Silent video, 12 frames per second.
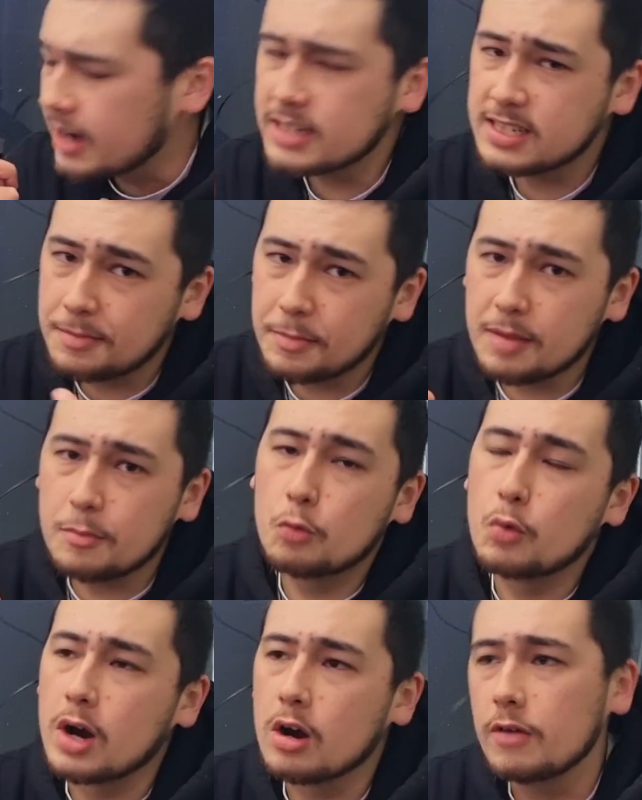something I'm
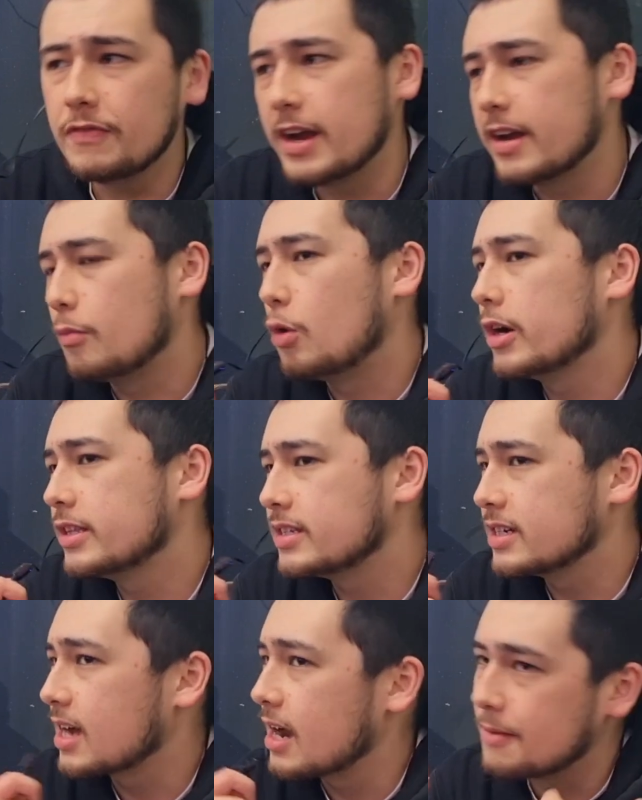aware of, and I wanted
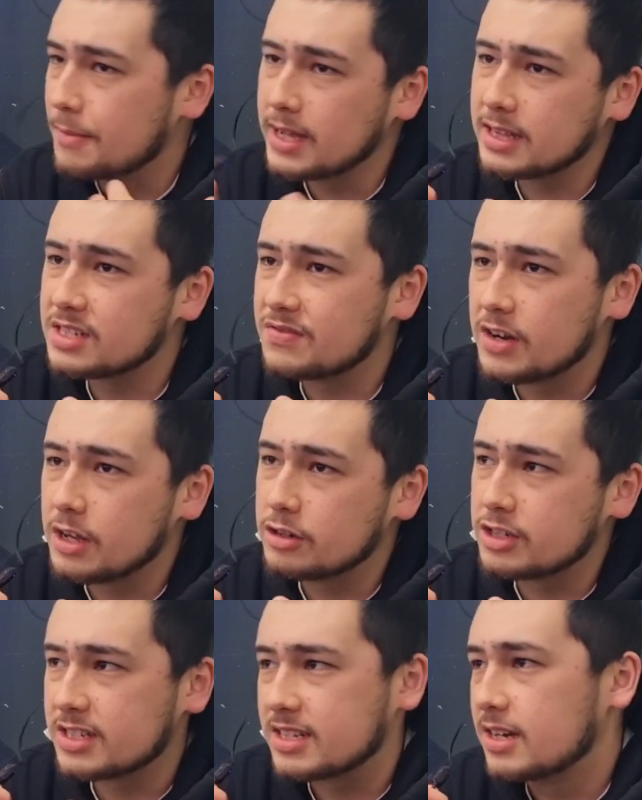to kind of make this video
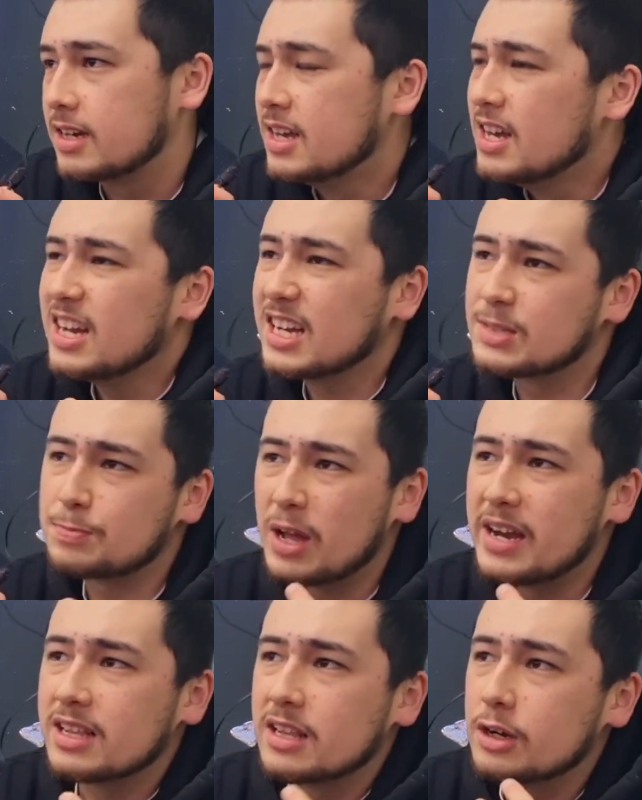just to
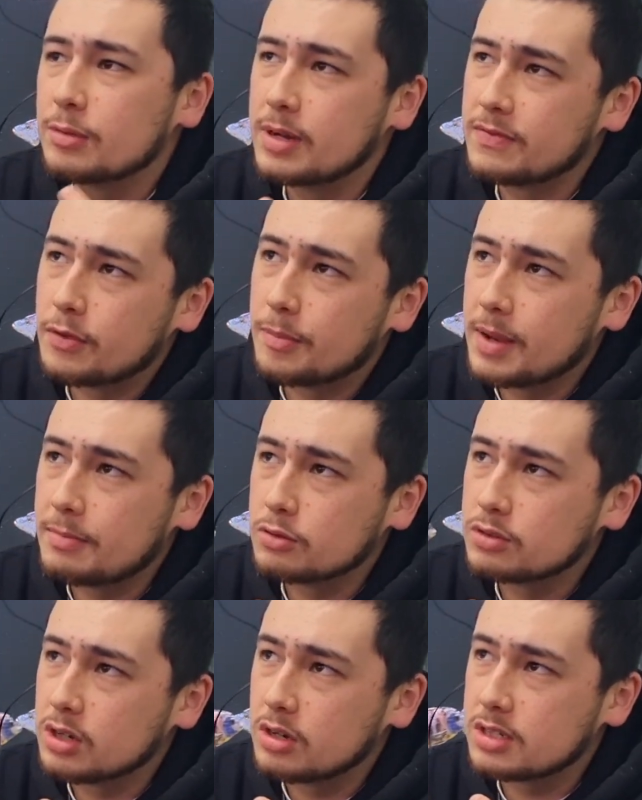explain a little bit for people,
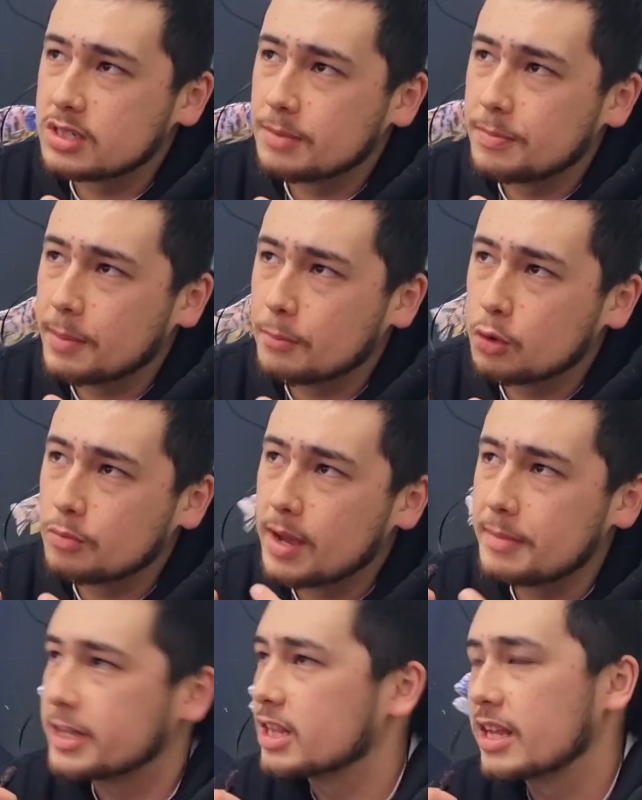so it's a bit more
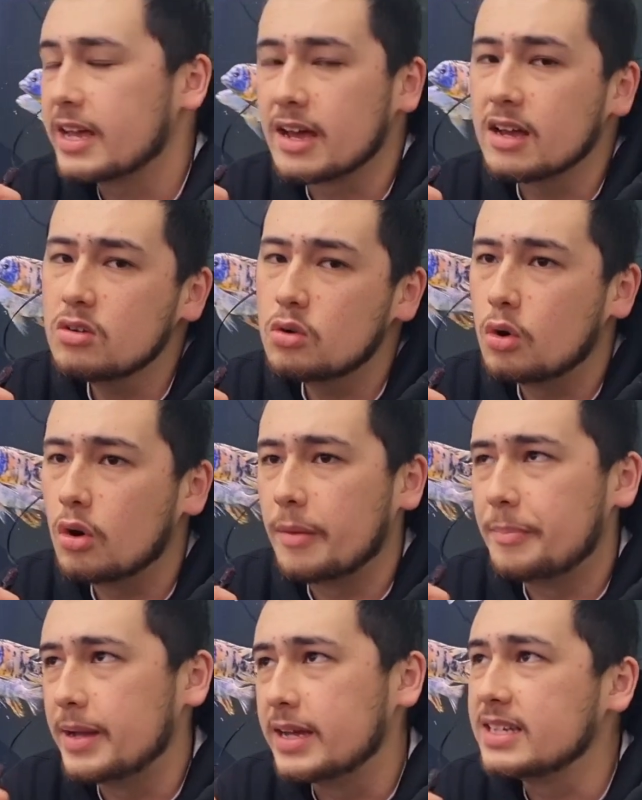maybe clear or a
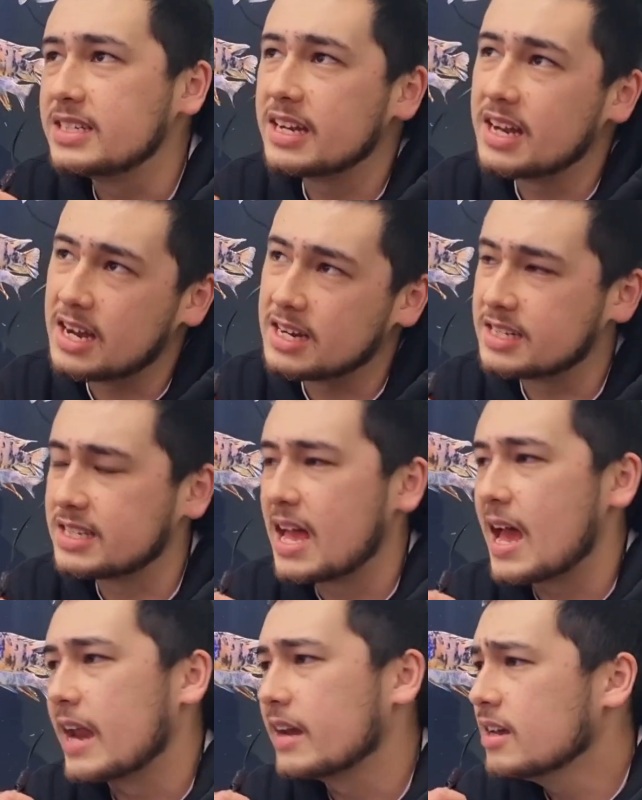bit easier to
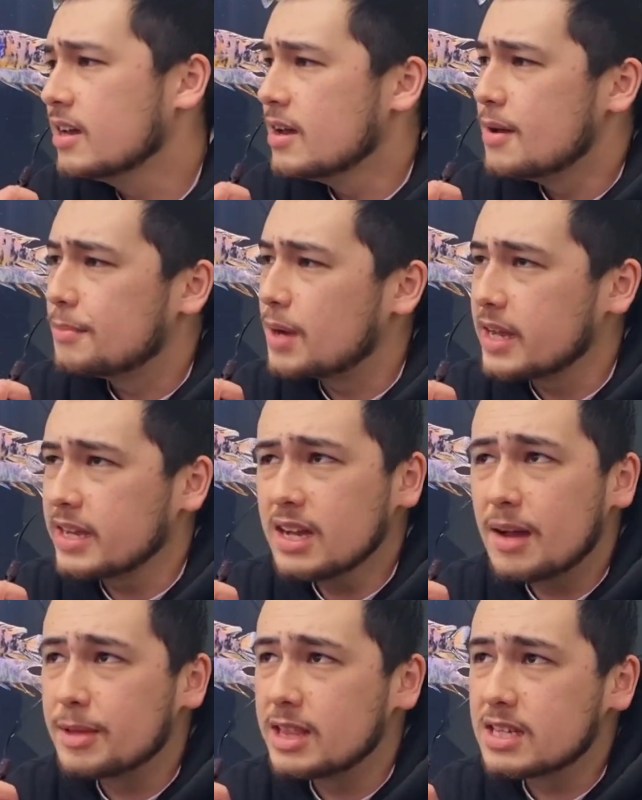understand. But yeah,
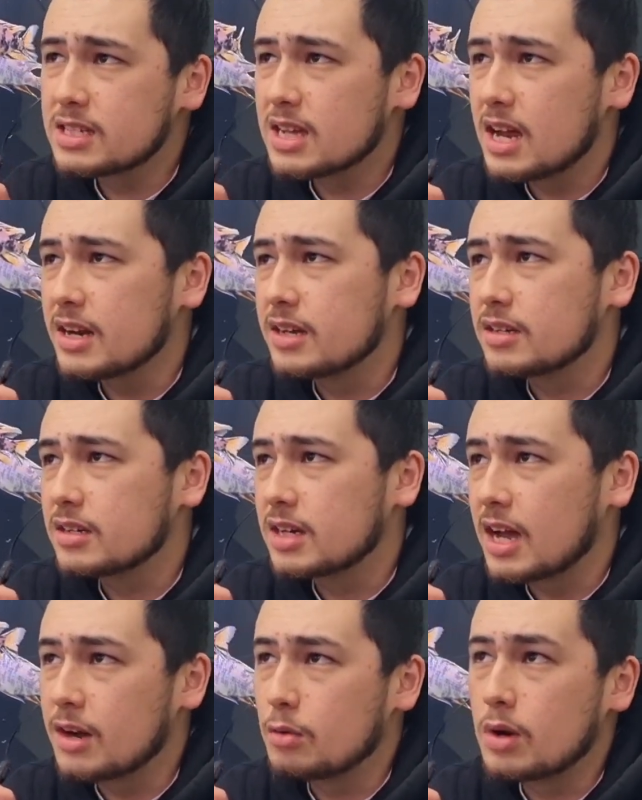I mean, that's kind
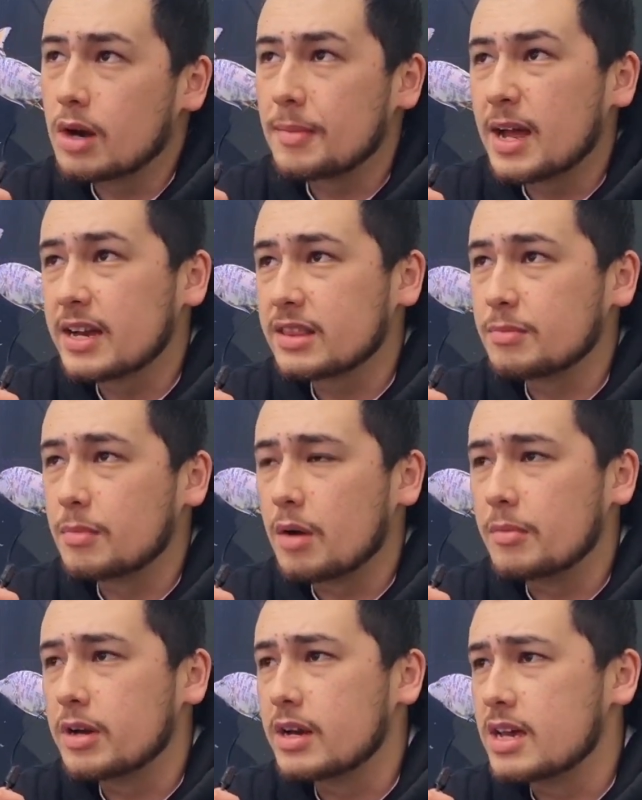of where I'm at the
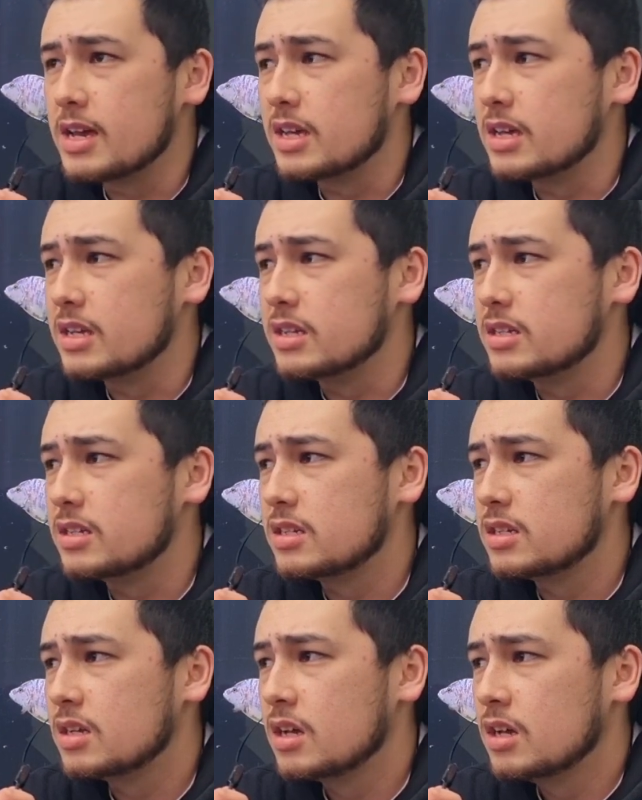moment,
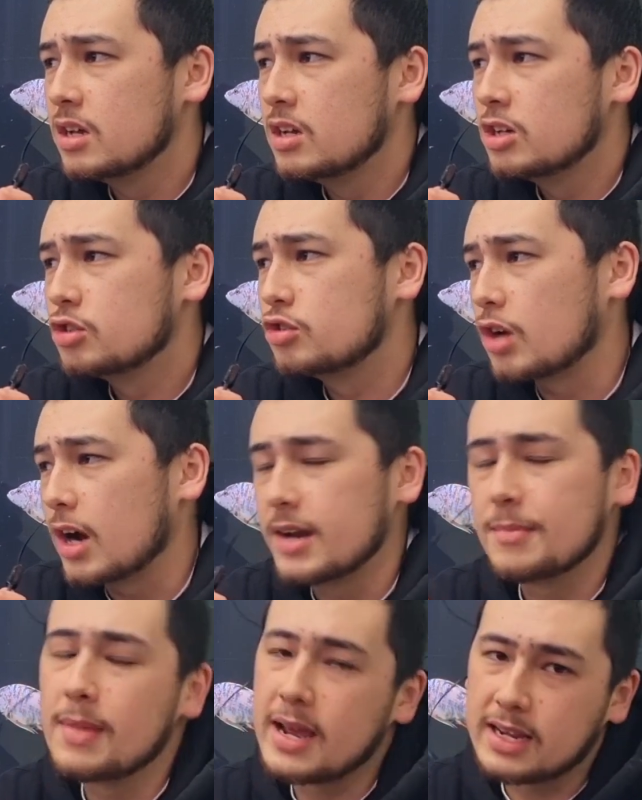is trying to
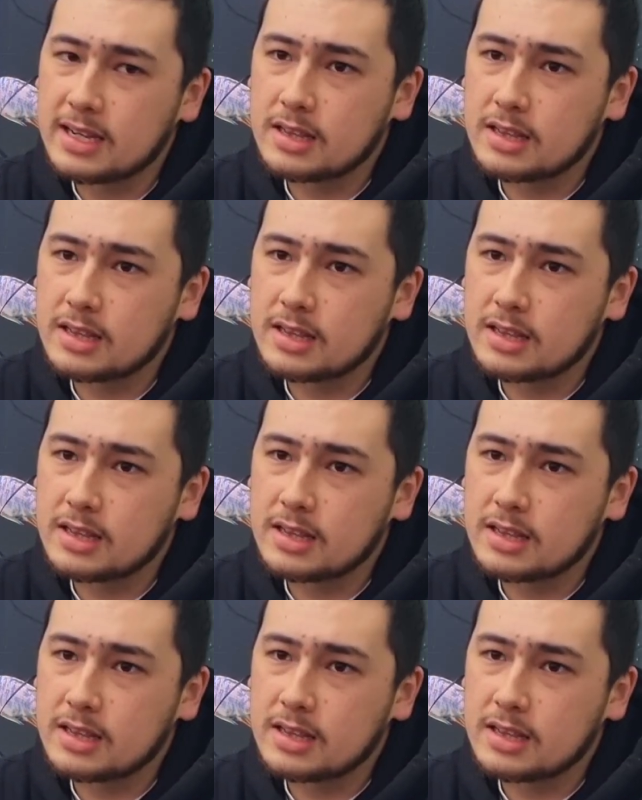make